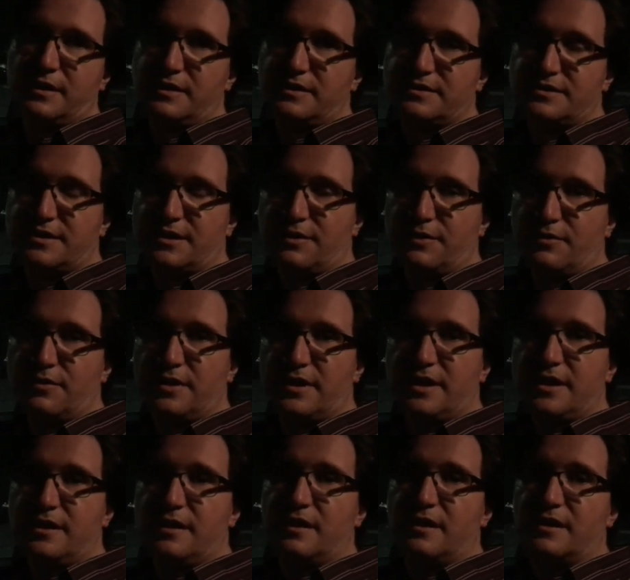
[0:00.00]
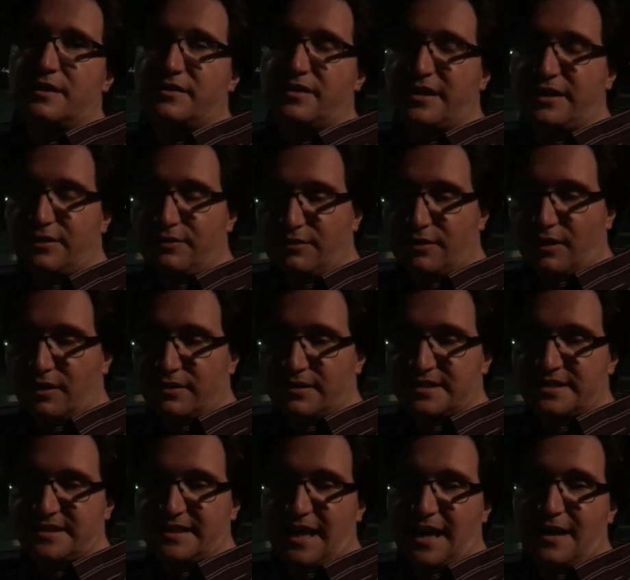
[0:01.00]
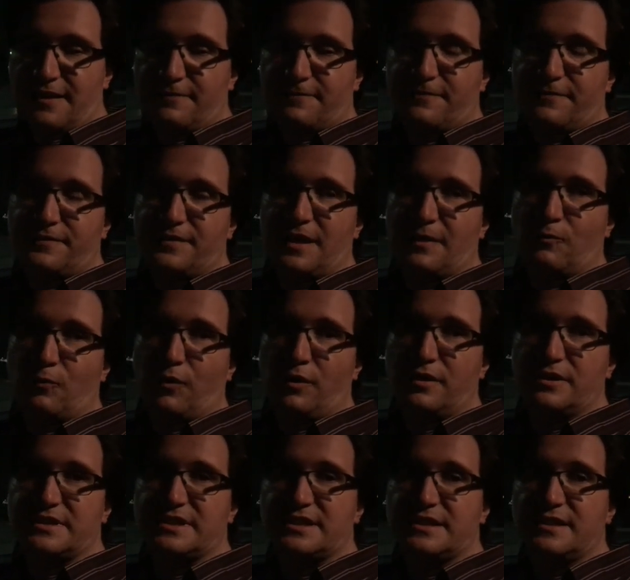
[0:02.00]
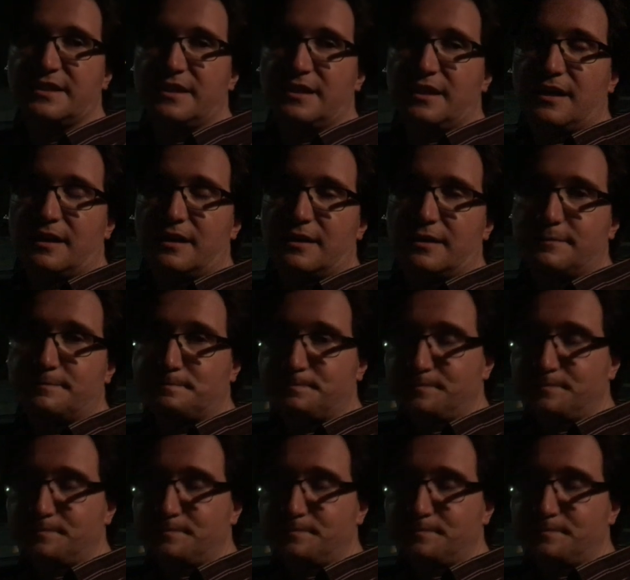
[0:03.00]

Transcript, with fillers: So. Uh, thank you to all the staff that worked. Uh,